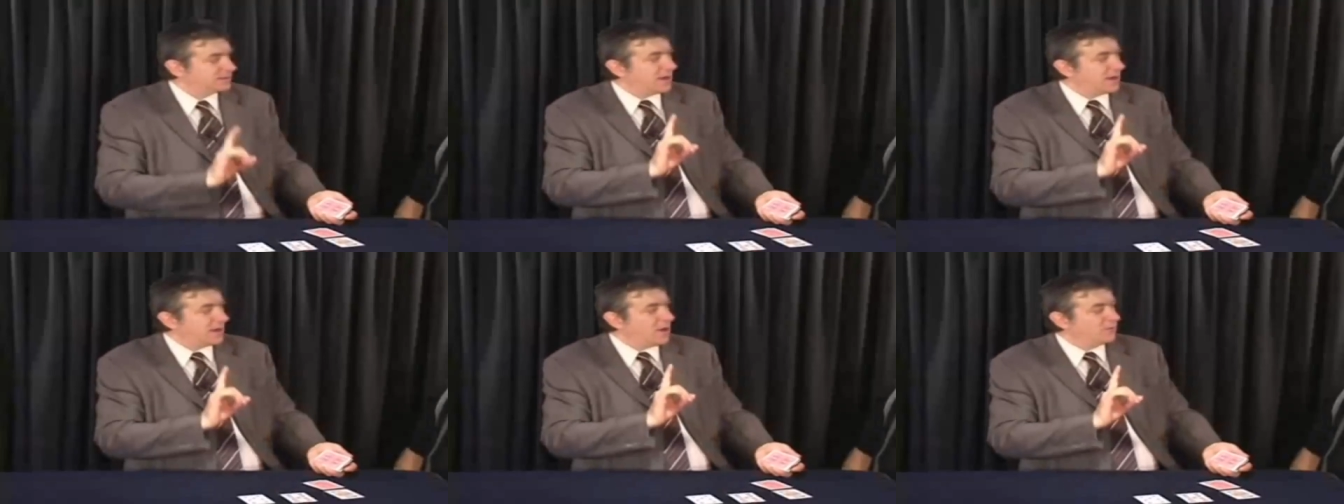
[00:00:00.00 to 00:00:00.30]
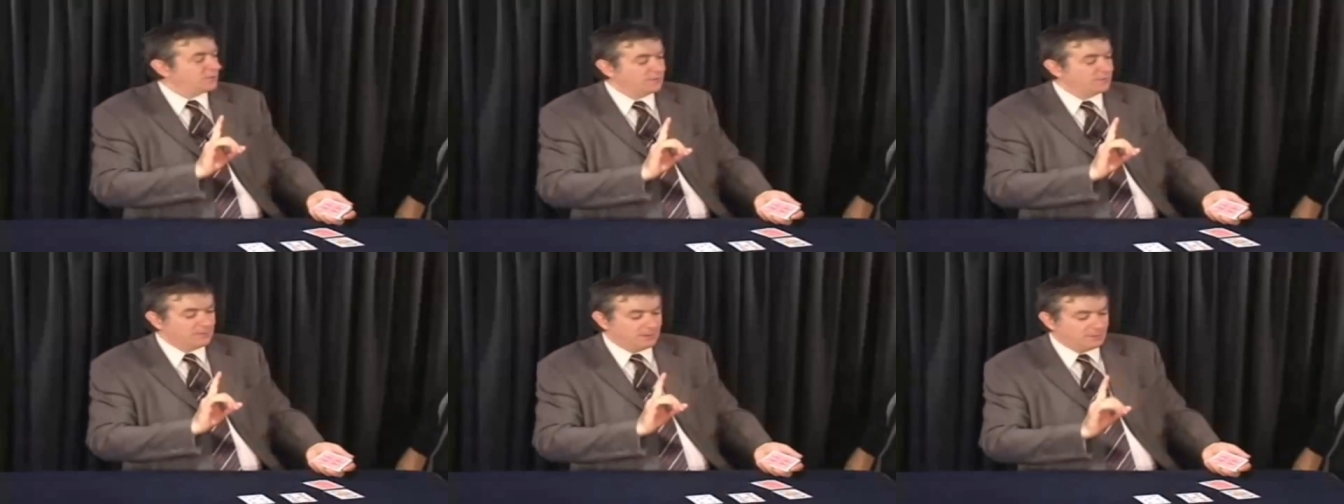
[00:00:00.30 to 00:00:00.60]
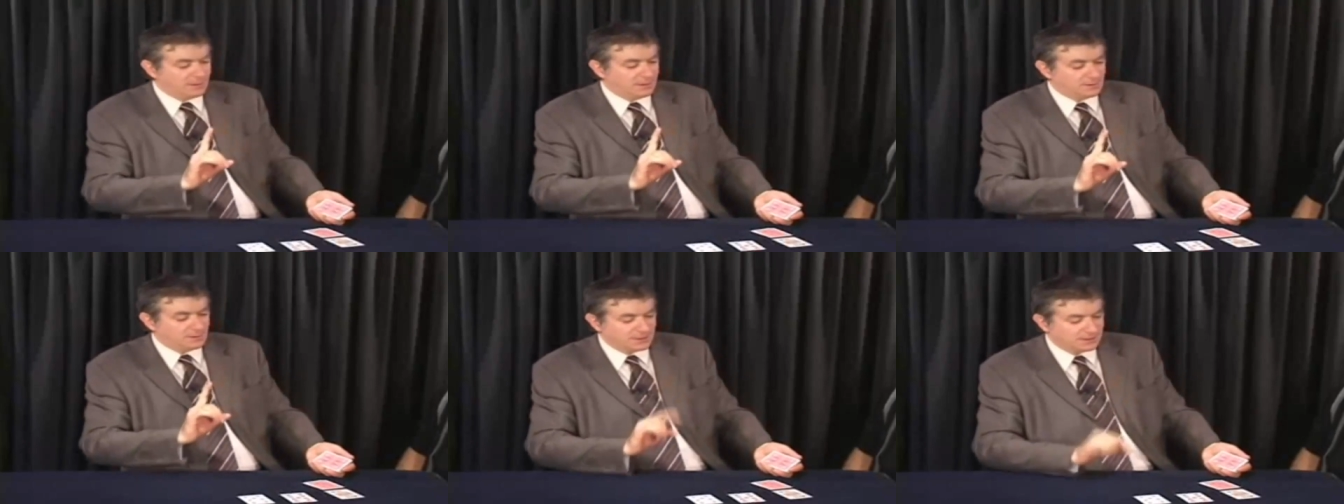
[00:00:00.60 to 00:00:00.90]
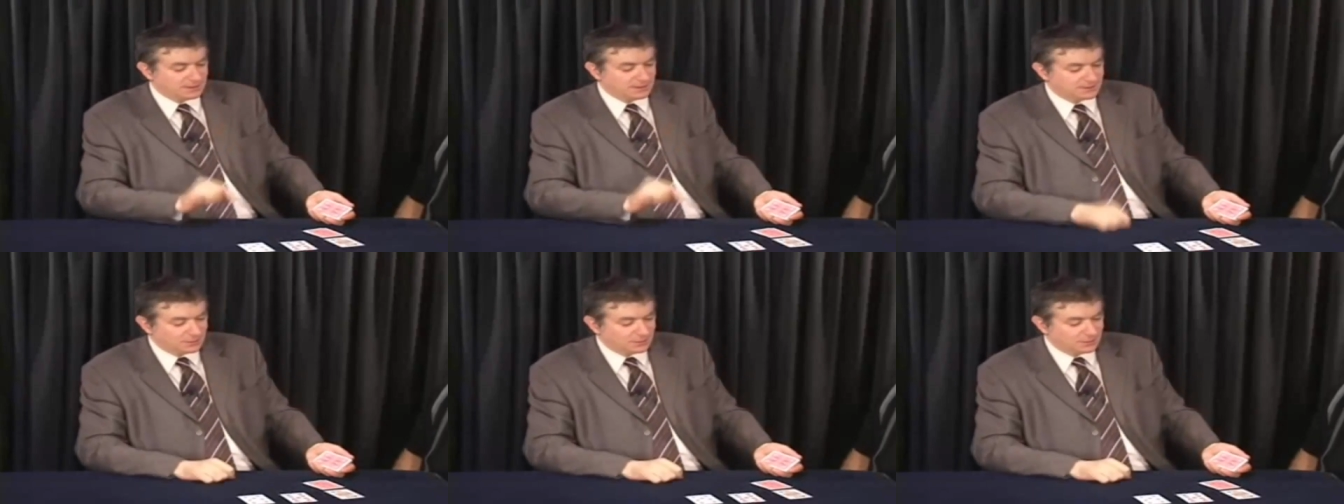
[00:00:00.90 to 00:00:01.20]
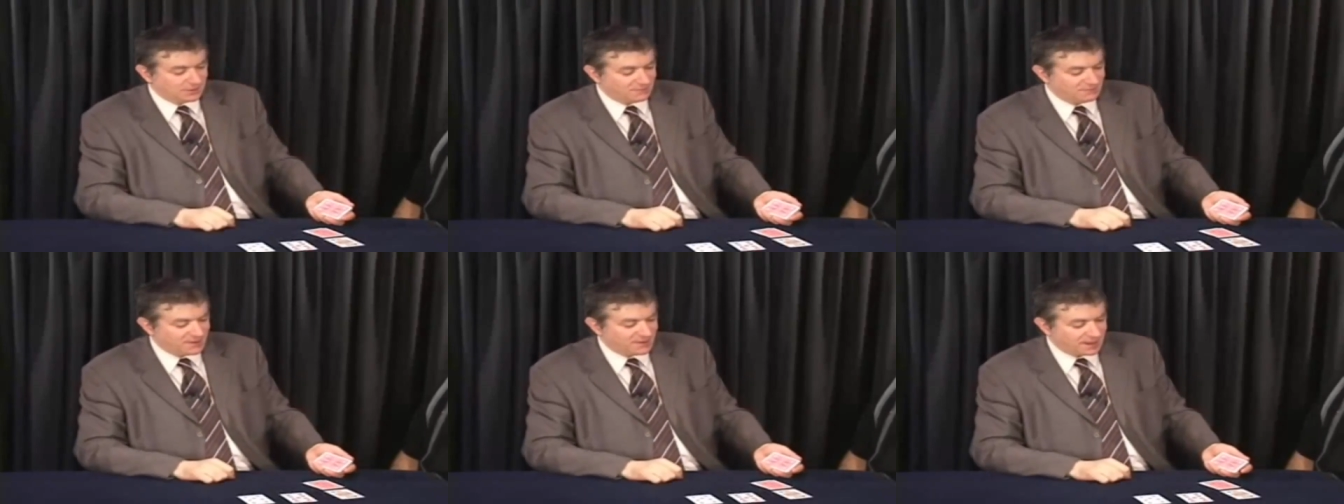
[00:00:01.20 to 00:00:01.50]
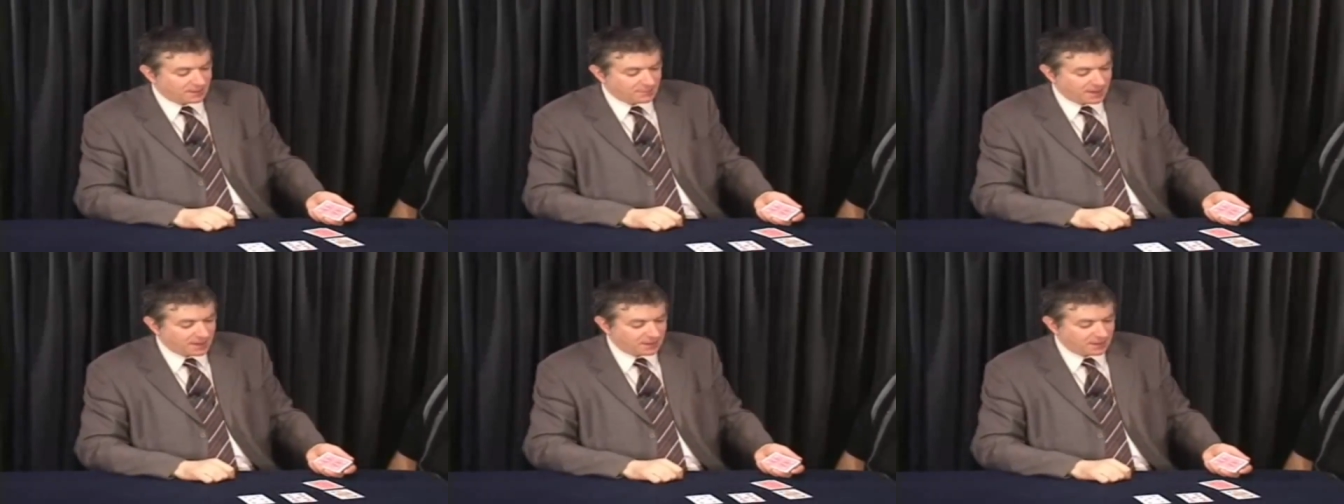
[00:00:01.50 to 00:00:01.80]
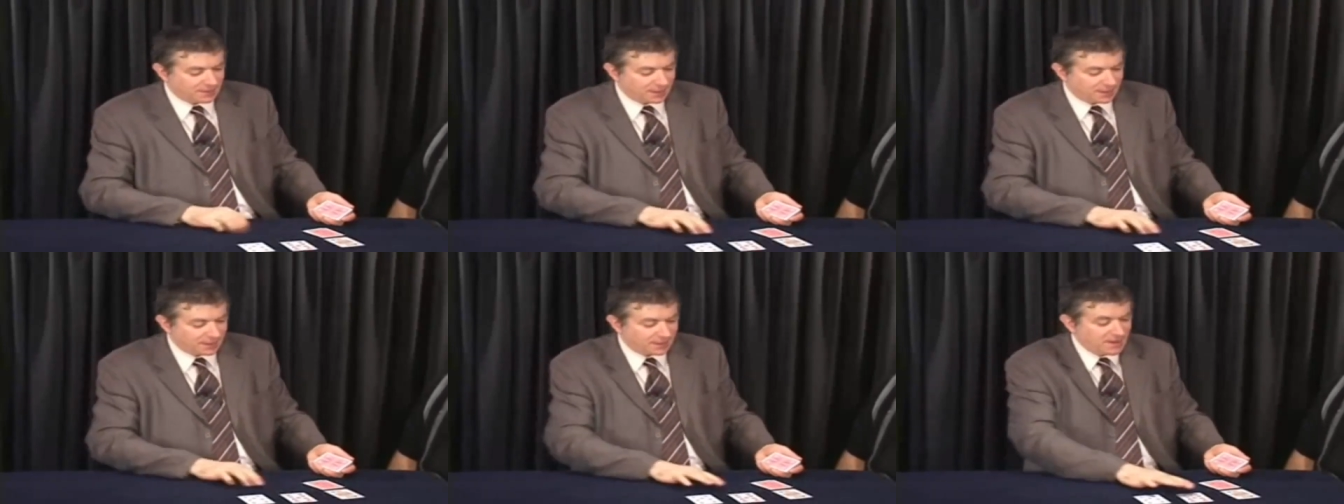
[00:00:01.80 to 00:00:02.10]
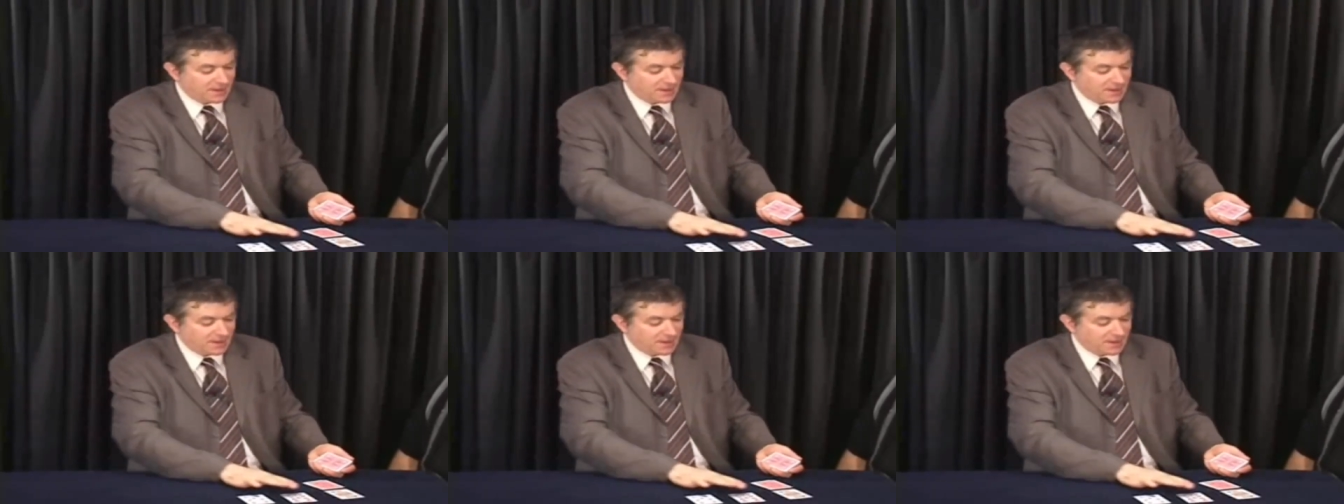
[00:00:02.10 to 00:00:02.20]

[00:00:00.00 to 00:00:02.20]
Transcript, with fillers: count with me because I told you I'm very bad on that.